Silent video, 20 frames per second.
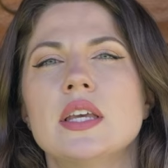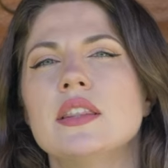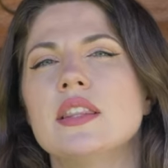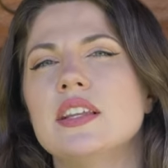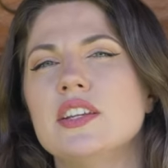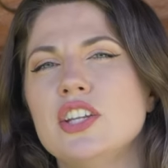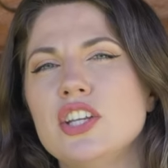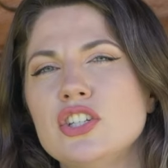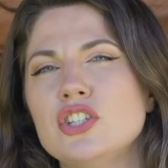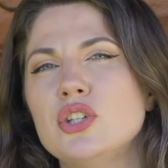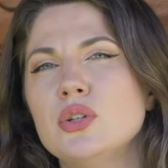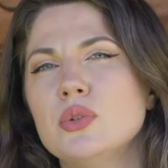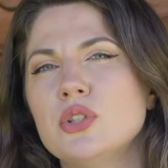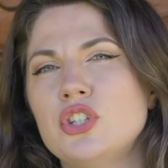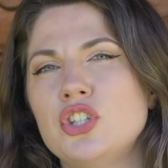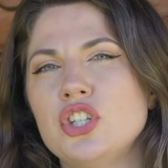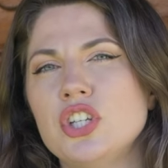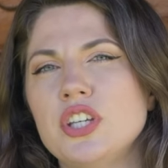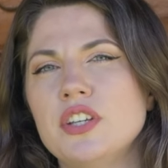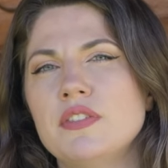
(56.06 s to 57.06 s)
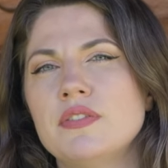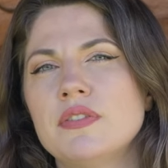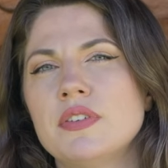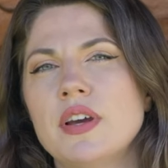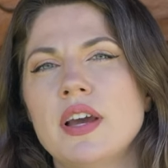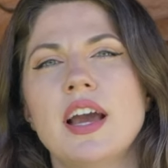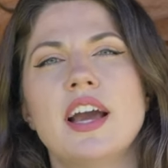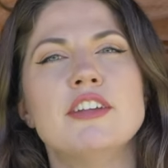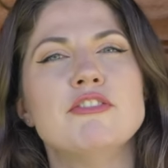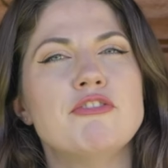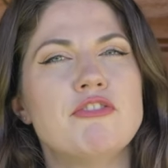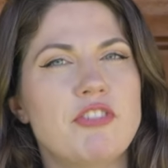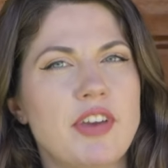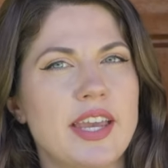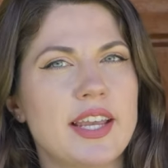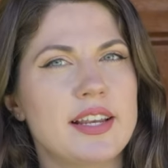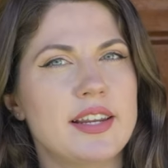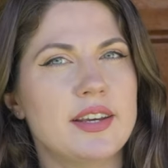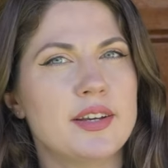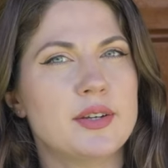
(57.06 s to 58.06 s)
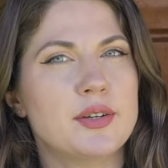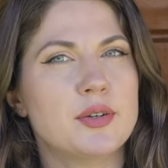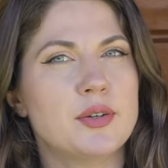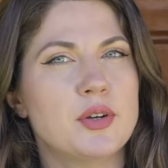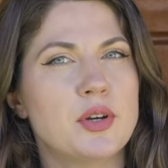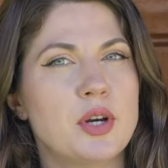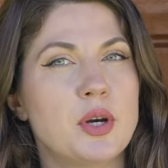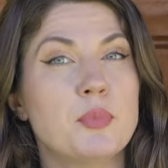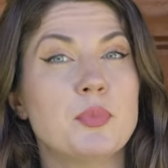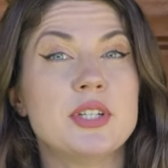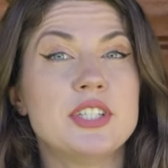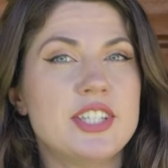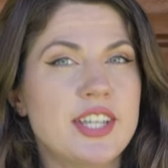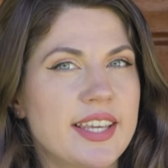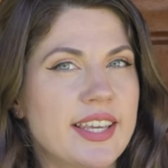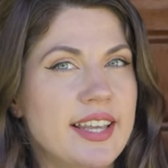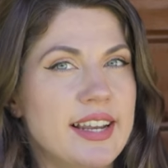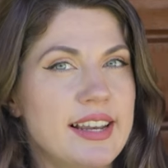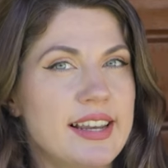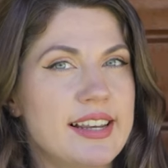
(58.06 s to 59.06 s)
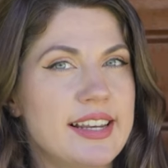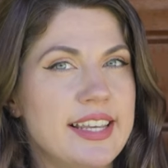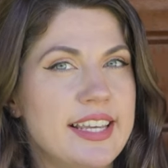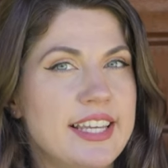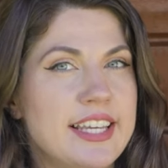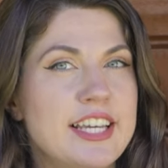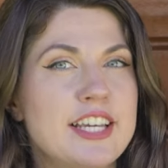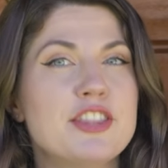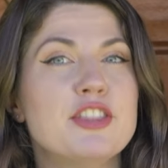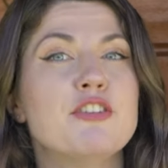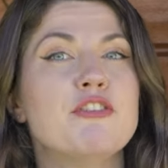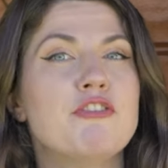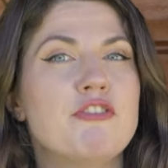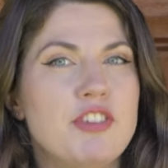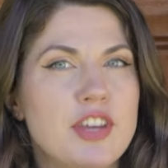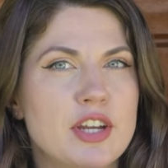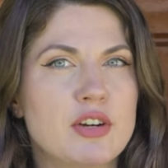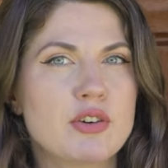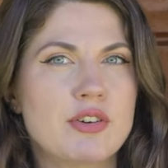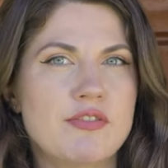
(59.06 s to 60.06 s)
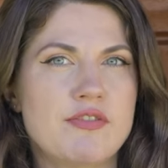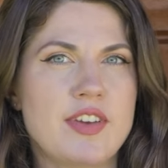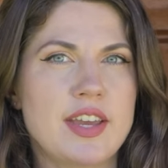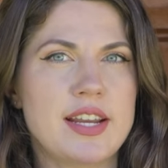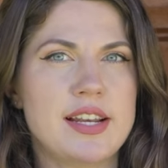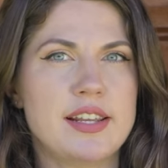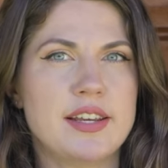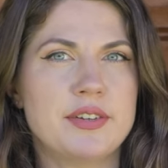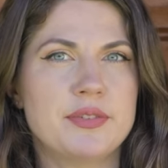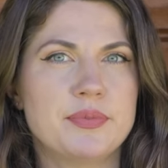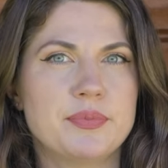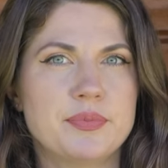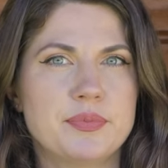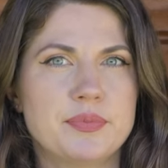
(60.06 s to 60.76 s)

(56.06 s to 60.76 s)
the need to achieve, and failure, particularly the fear of failure.